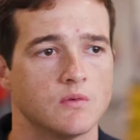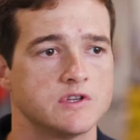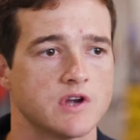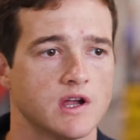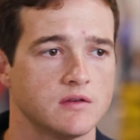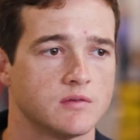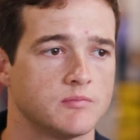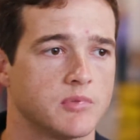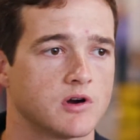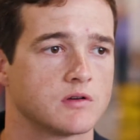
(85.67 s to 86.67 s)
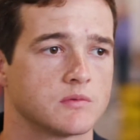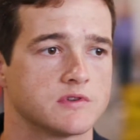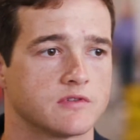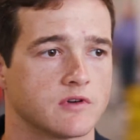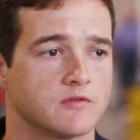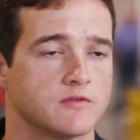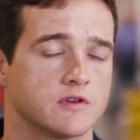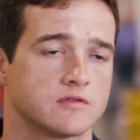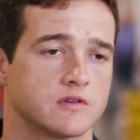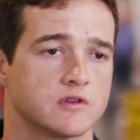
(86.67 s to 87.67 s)
We try to partner with certain
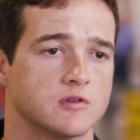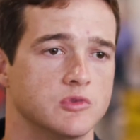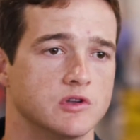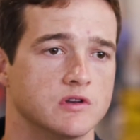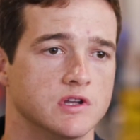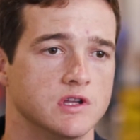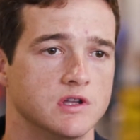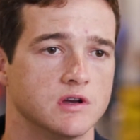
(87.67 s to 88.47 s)
folks around the community